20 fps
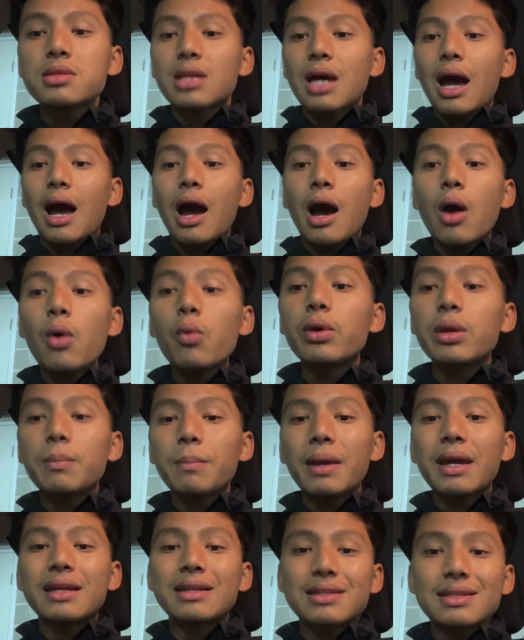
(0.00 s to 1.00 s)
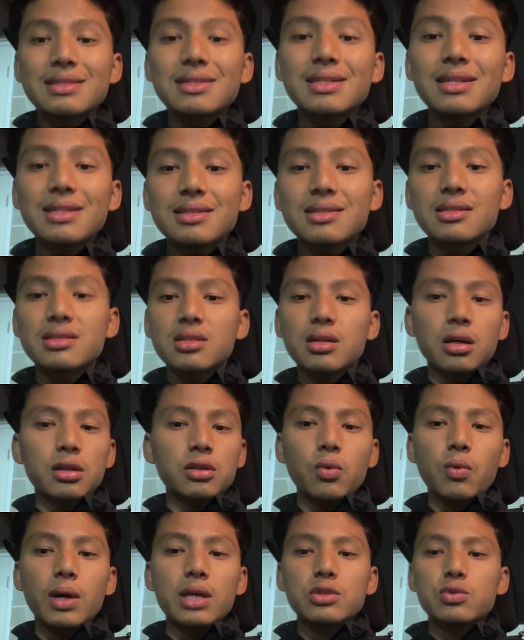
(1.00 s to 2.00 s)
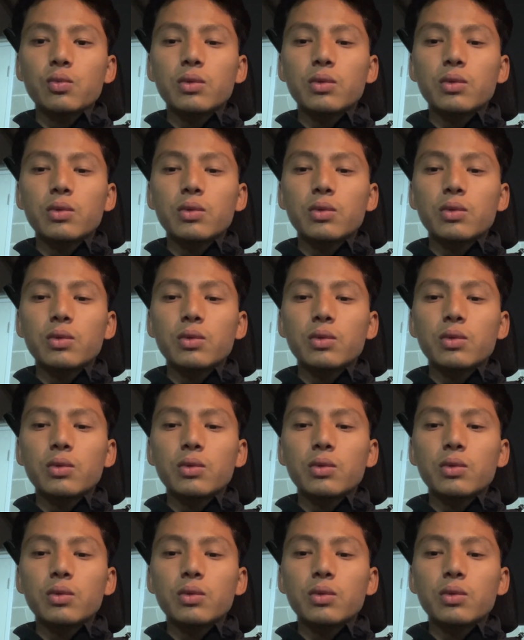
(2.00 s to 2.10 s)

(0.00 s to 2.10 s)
how we make decisions. Otherwise,